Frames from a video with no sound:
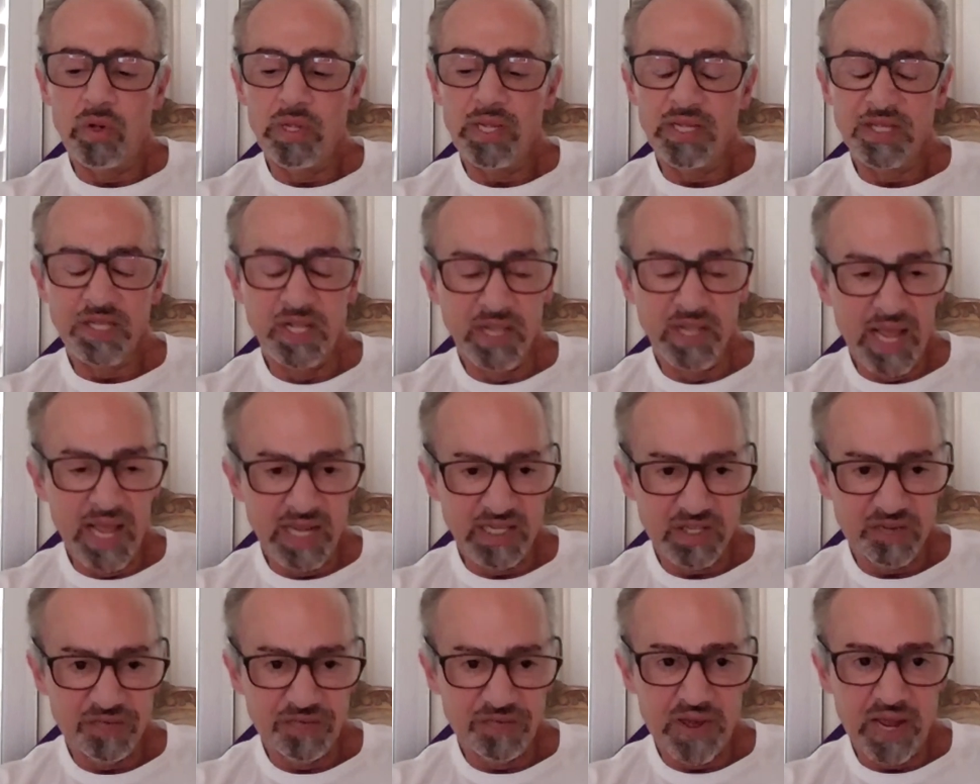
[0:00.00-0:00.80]
in the
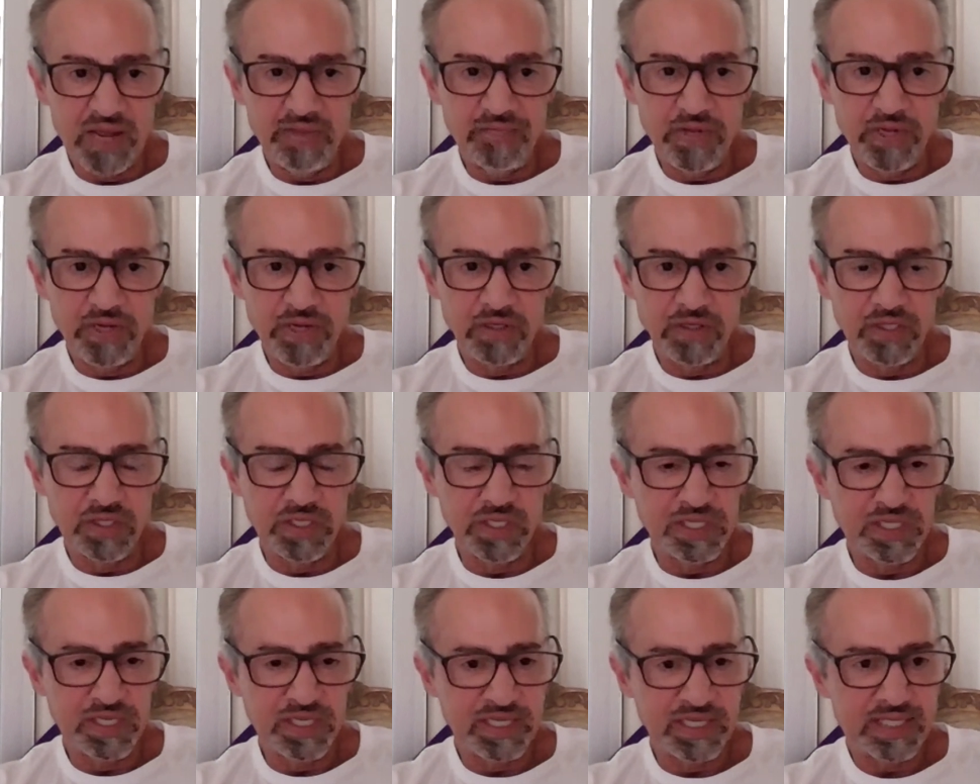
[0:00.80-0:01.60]
last 5 years,
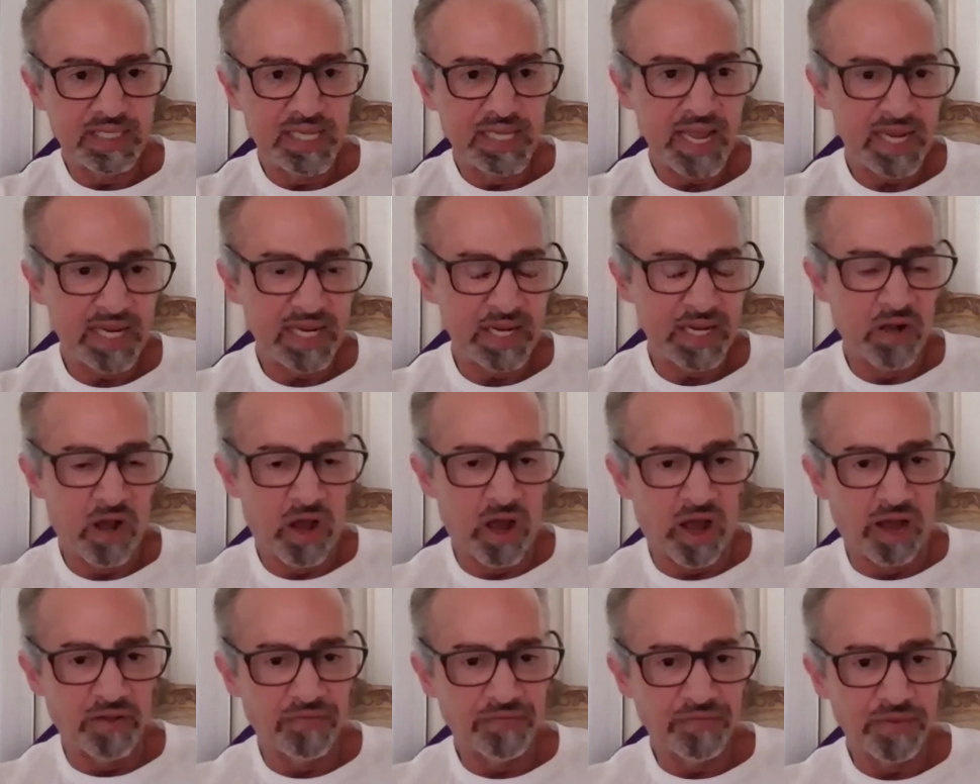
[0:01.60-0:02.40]
this has taken
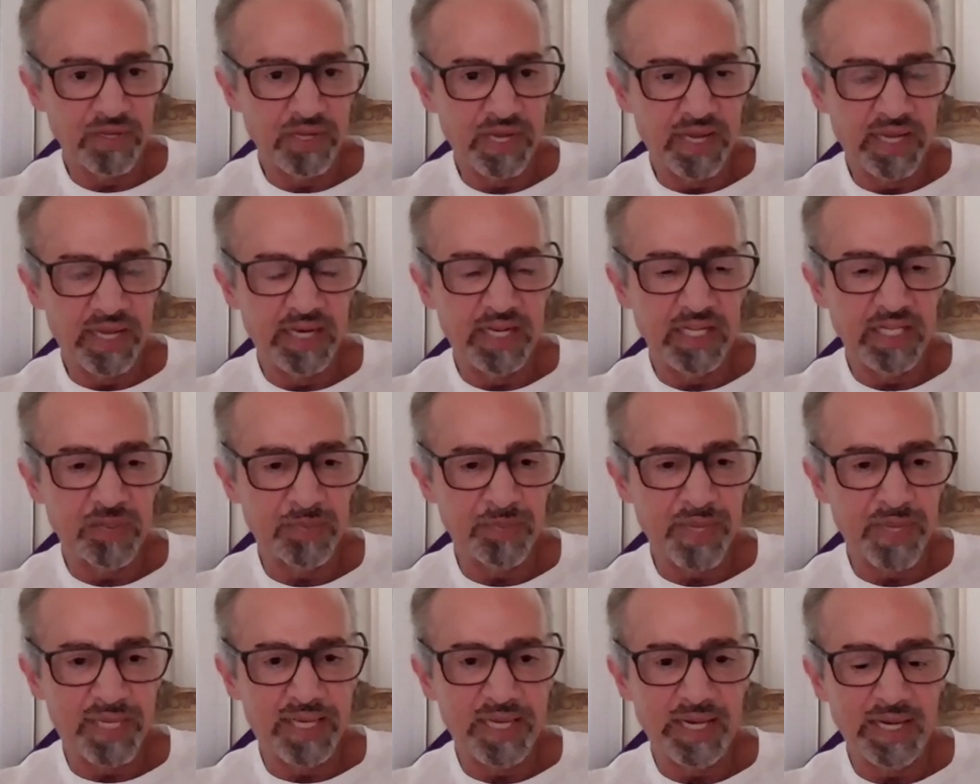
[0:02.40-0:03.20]
off, and it's
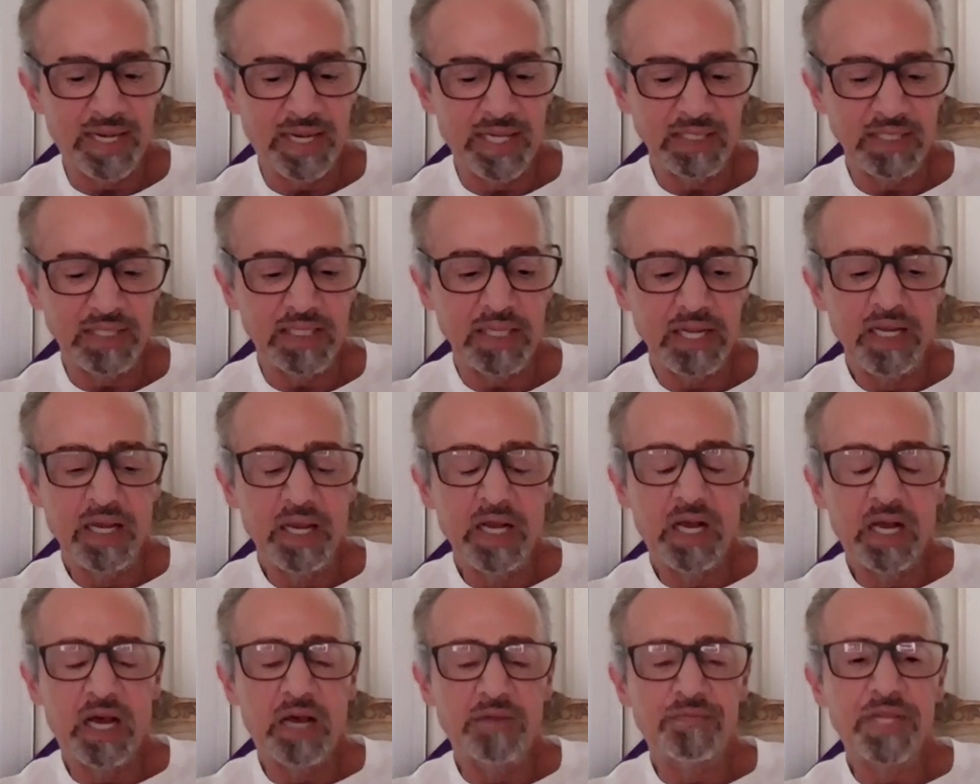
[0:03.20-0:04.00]
because
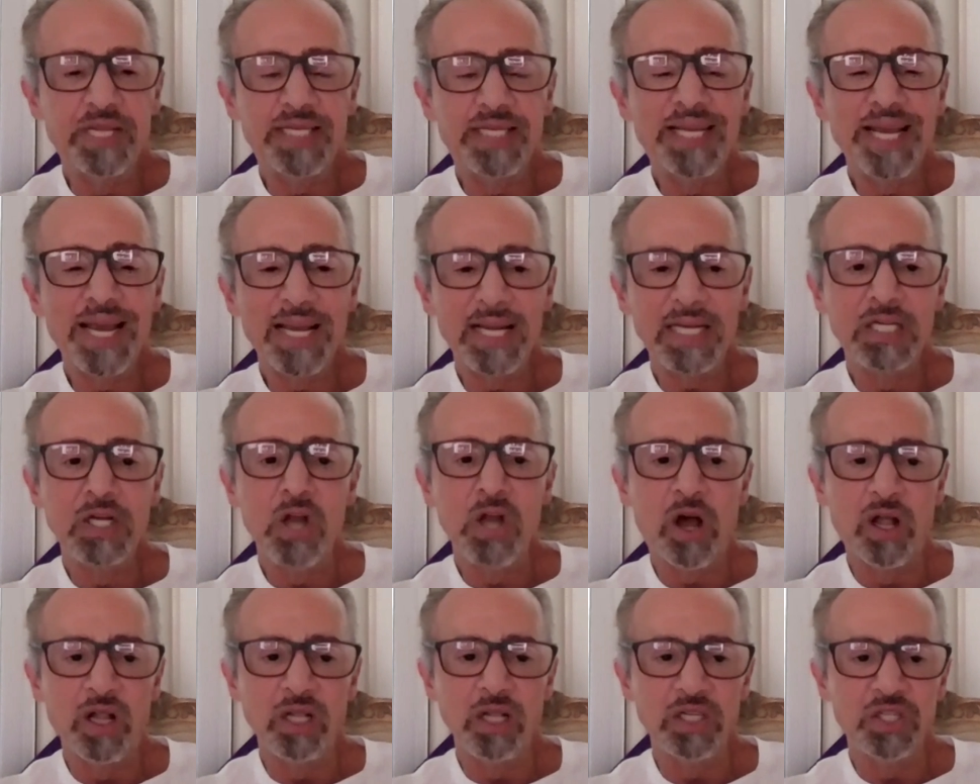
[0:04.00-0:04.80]
of the
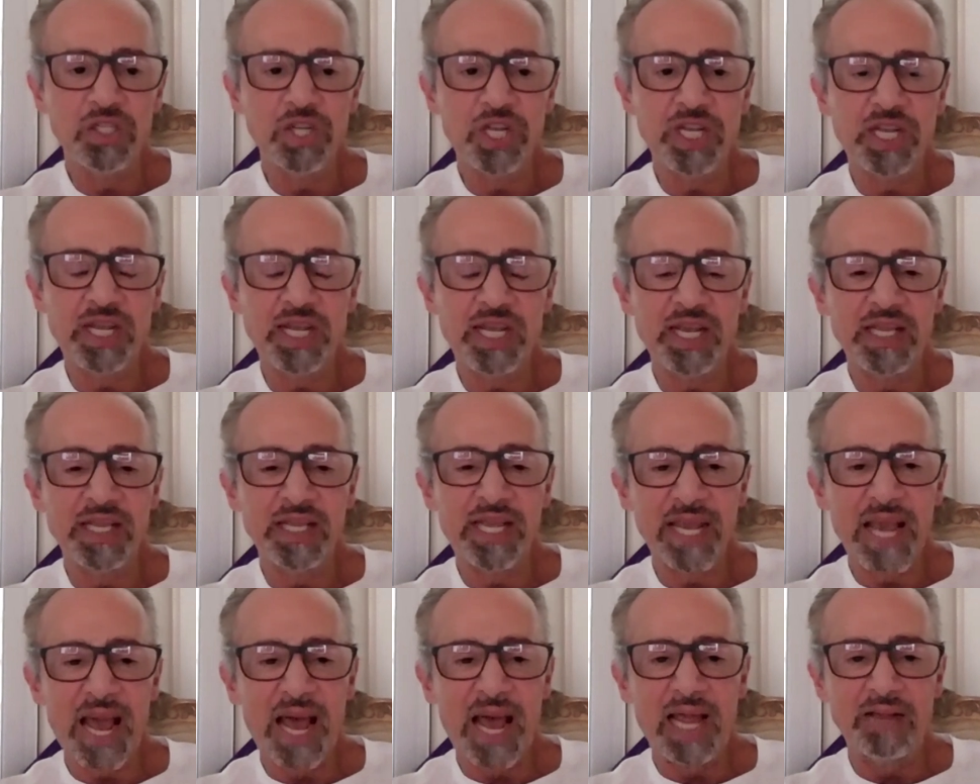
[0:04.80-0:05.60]
technology in
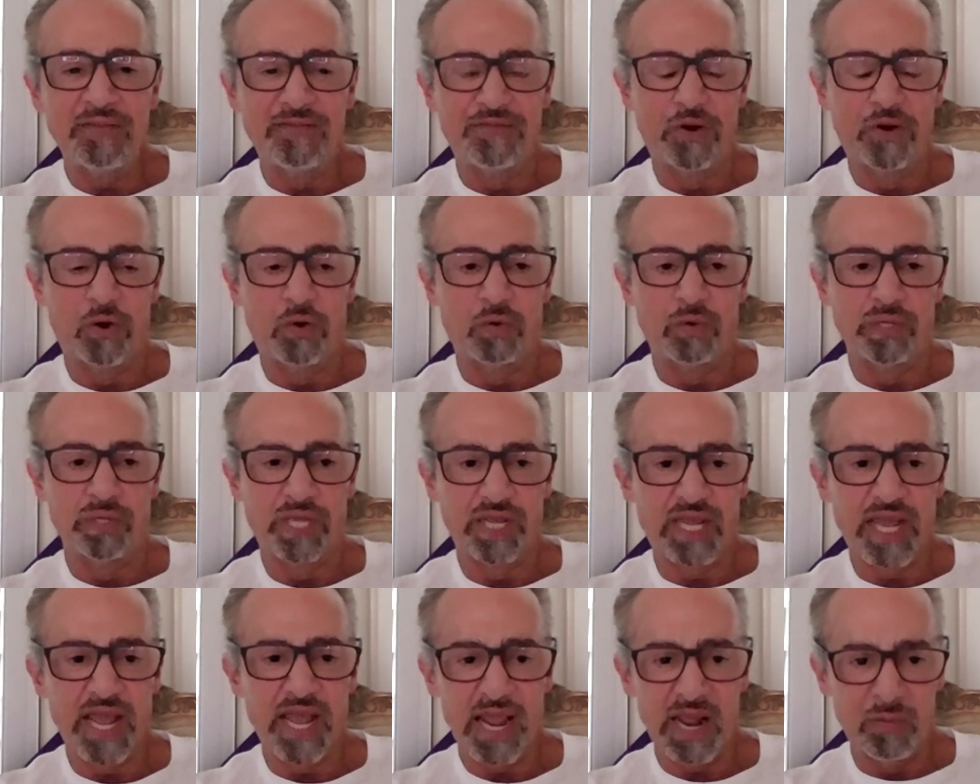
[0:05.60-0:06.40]
the iPhone,
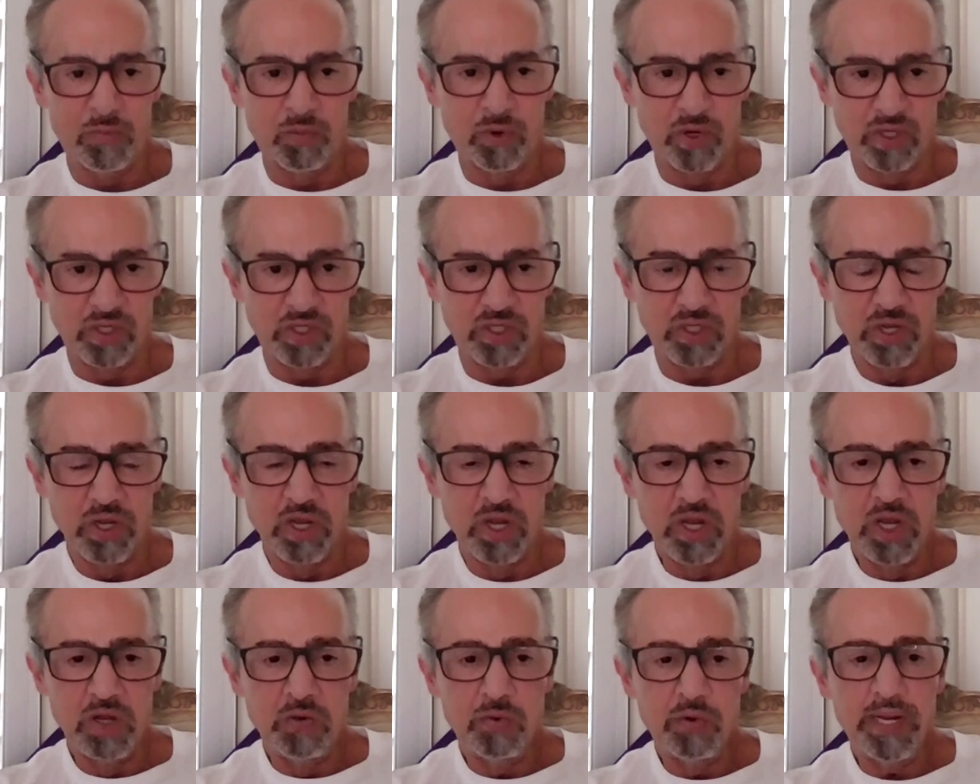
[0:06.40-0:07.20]
the cameras.
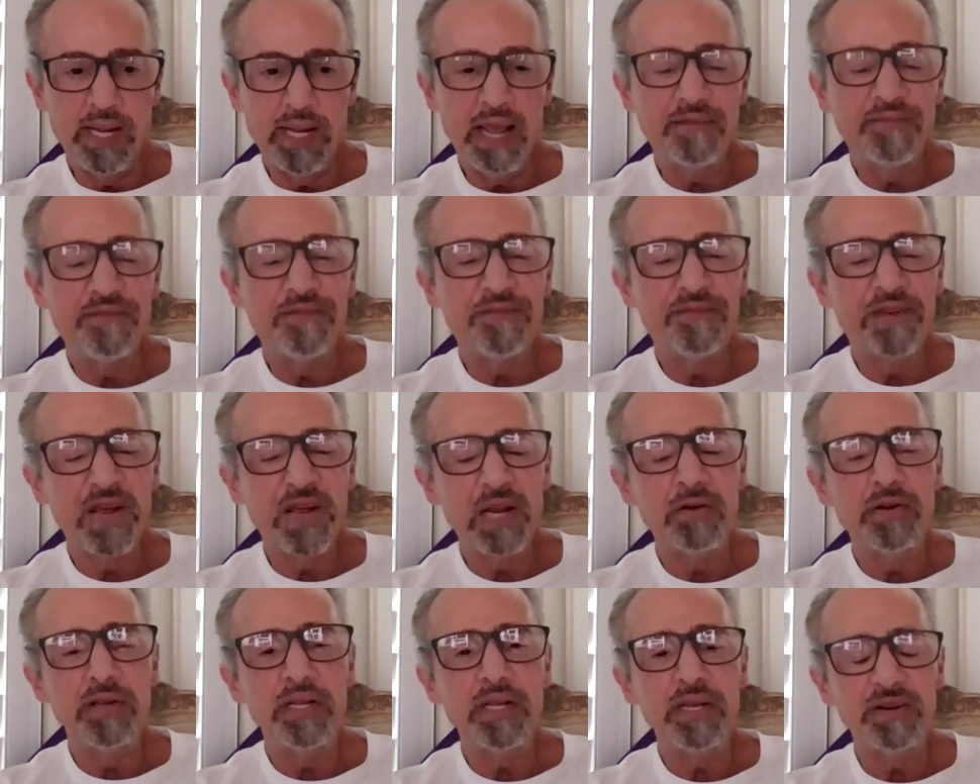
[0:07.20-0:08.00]
We have
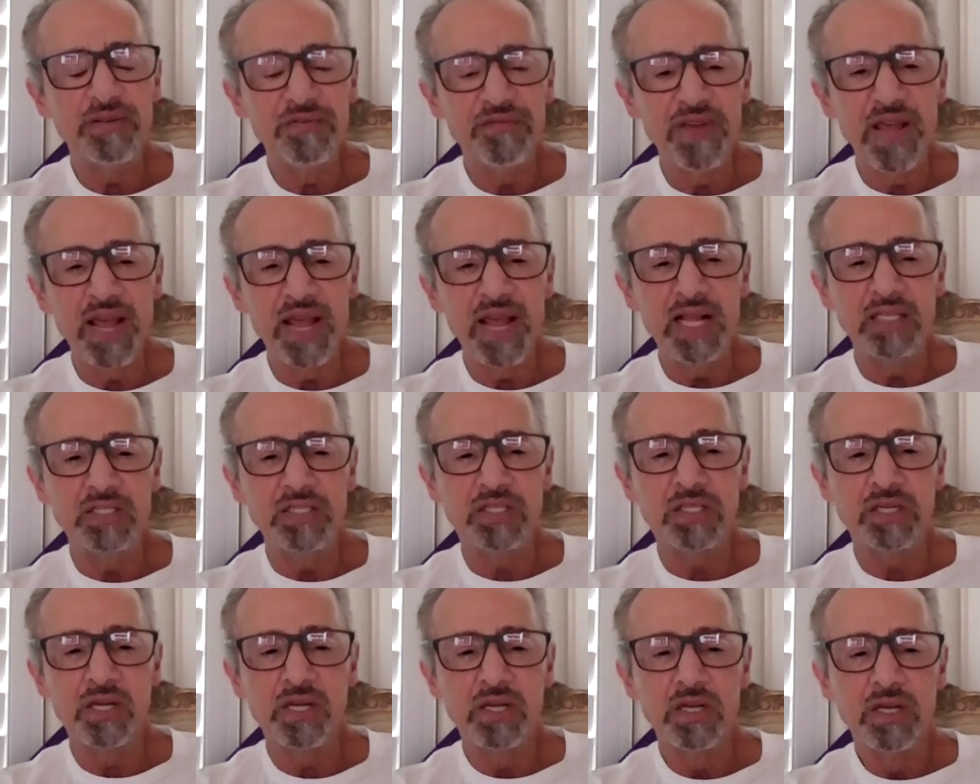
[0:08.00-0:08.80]
very
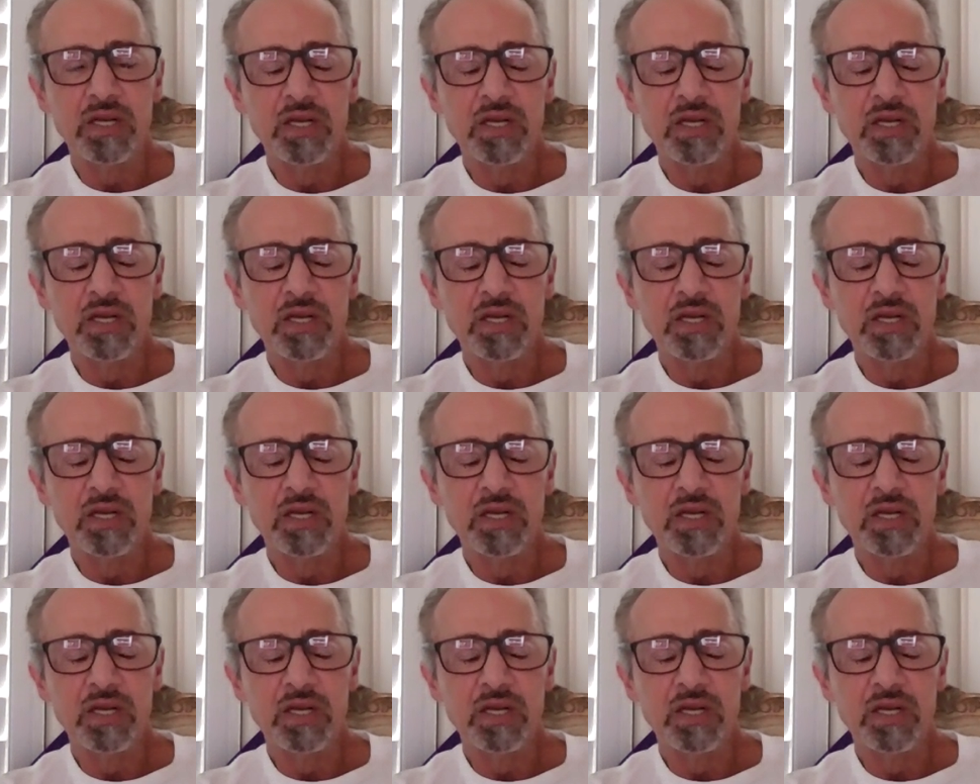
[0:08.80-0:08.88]
advanced